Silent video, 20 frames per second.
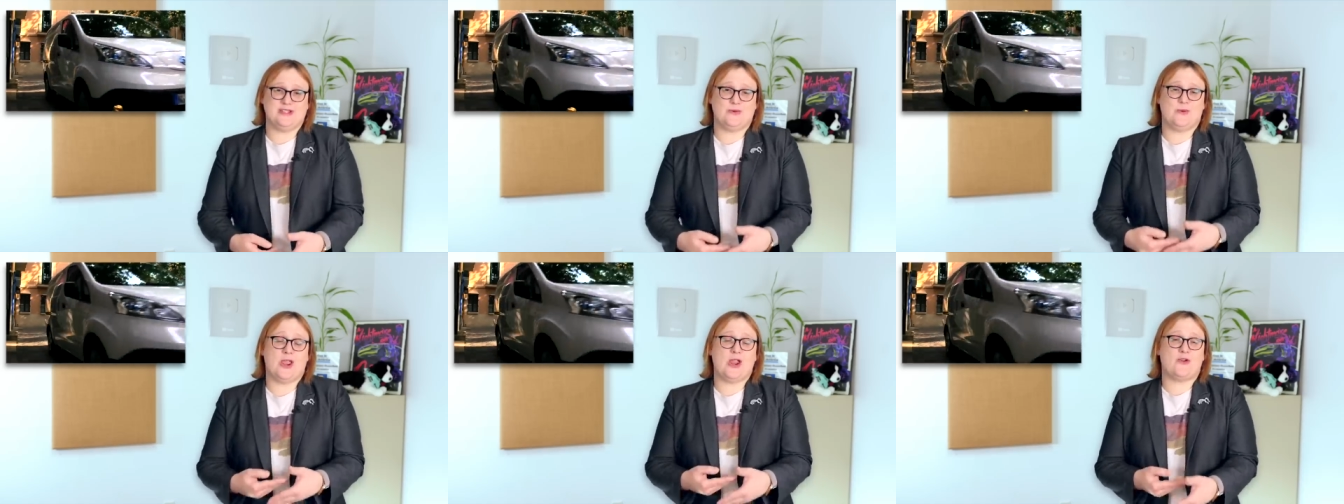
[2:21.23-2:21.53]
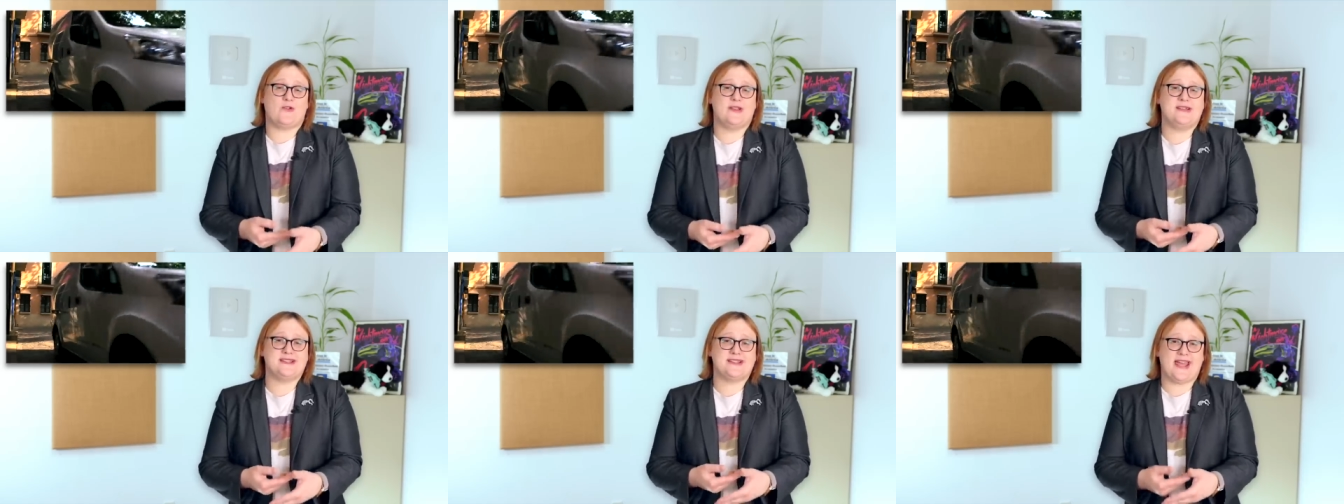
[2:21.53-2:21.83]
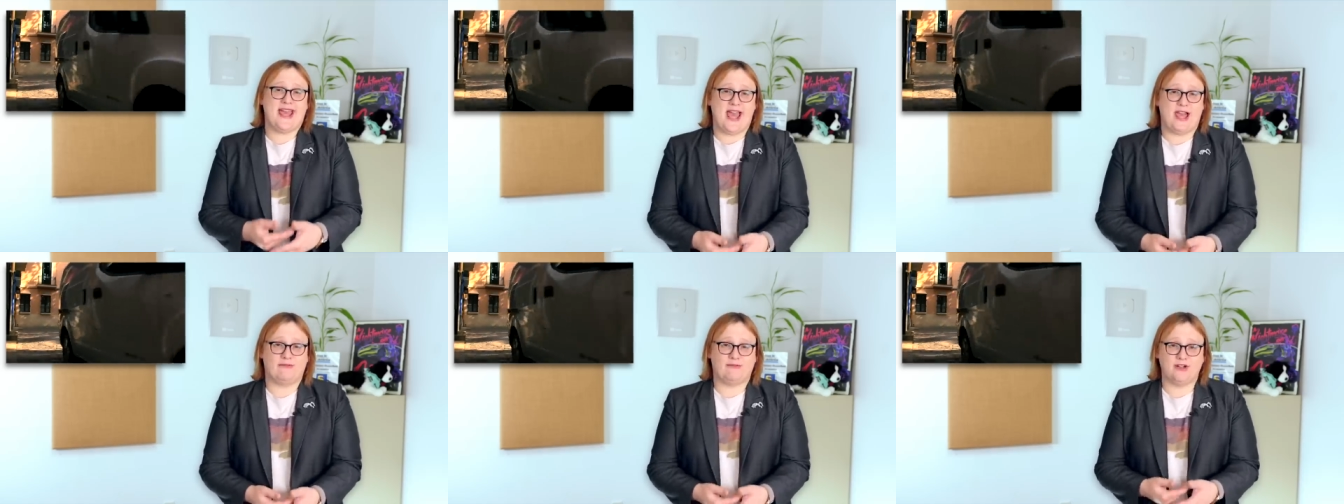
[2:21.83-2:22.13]
to increase
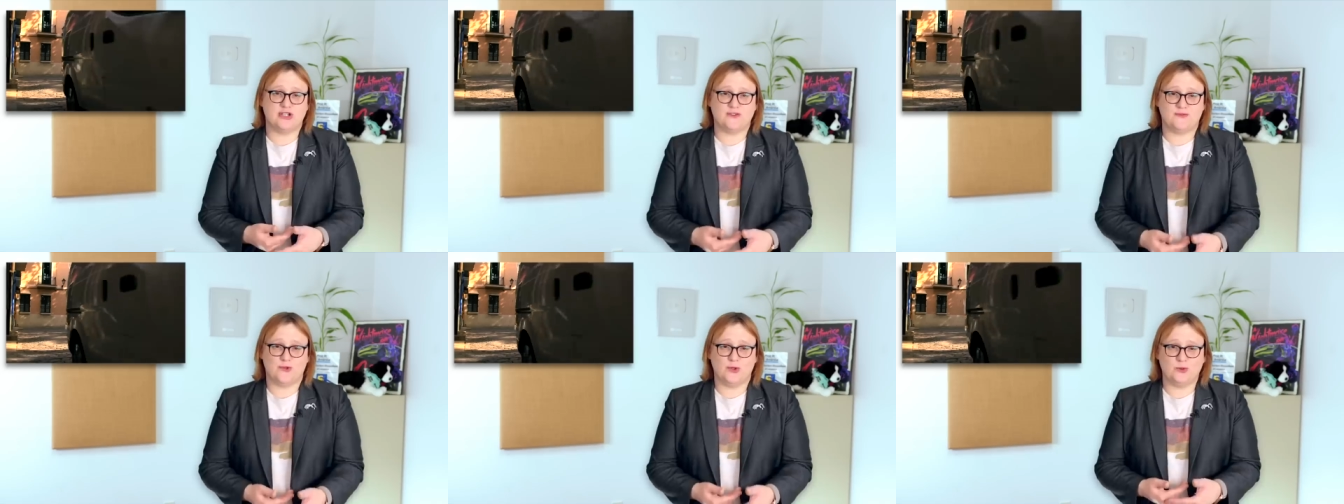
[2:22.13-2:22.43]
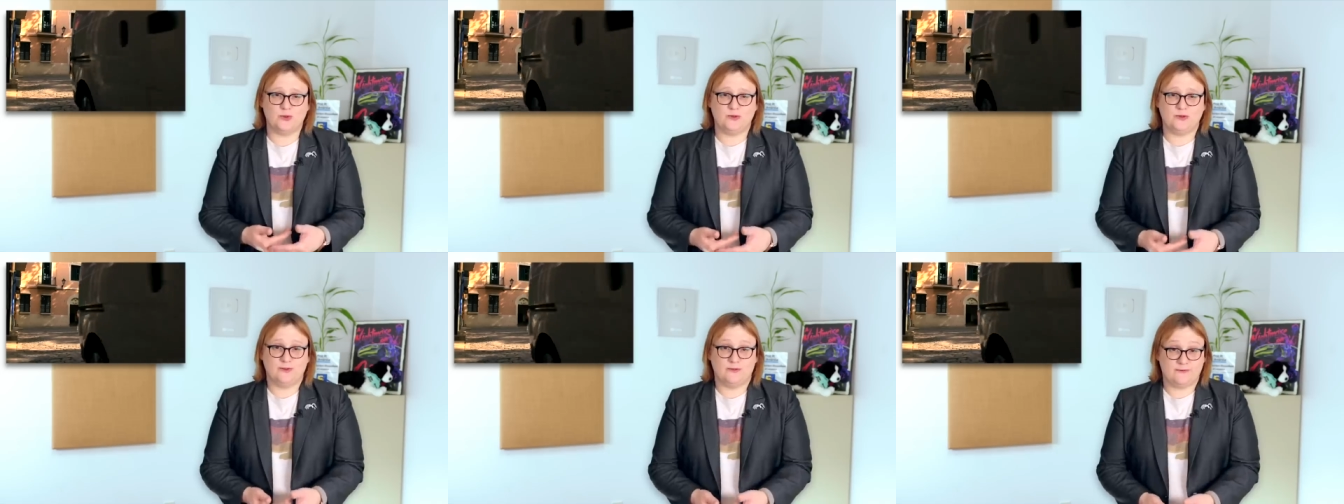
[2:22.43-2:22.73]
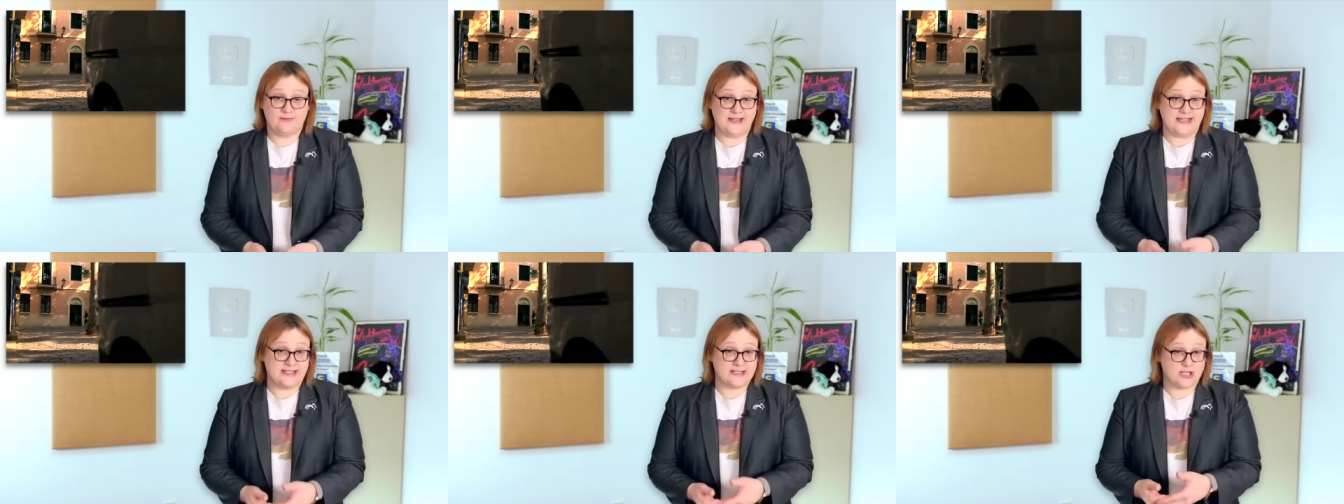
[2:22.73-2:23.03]
their average fuel
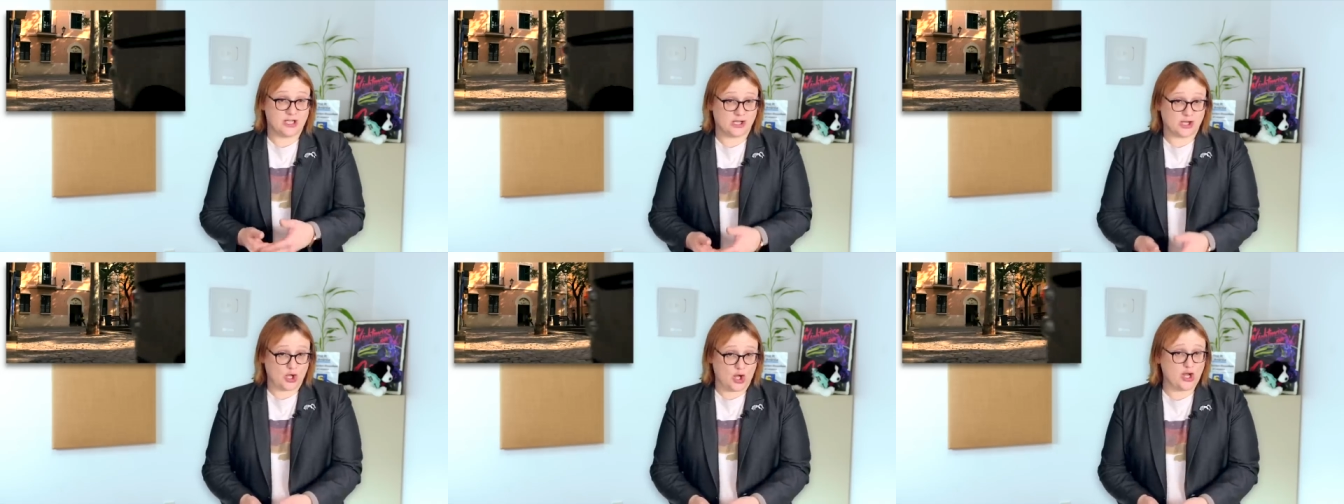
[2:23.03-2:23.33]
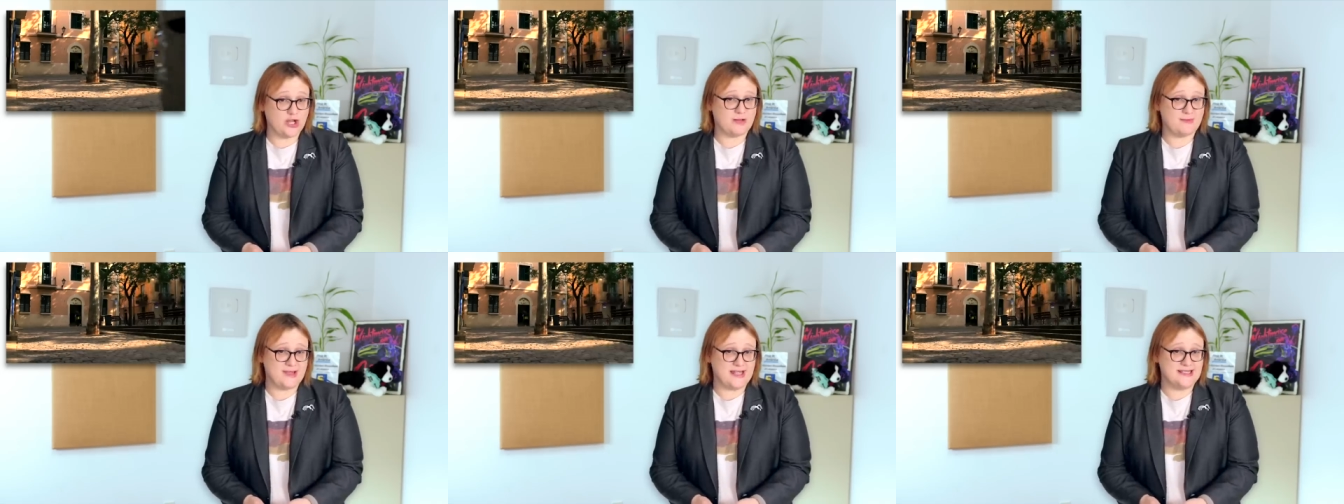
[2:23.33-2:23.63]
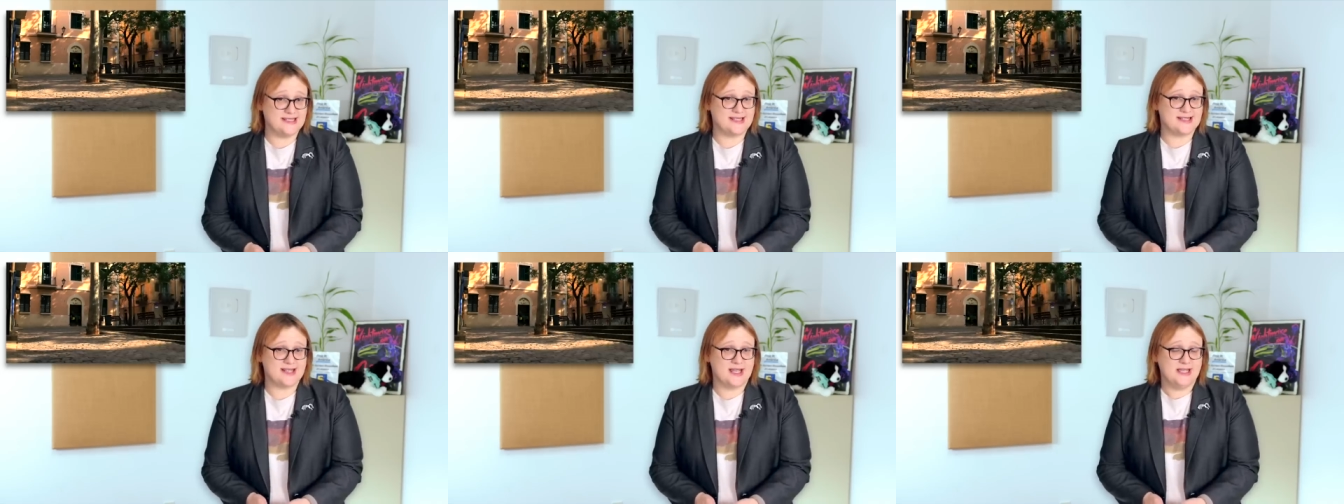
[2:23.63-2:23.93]
fleet
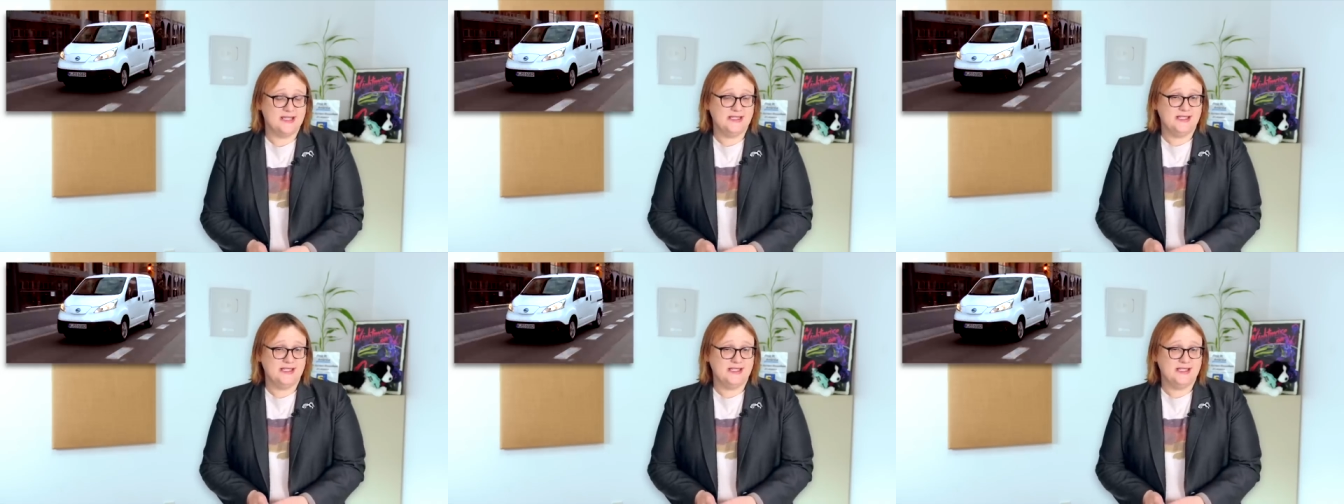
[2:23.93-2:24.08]
economies,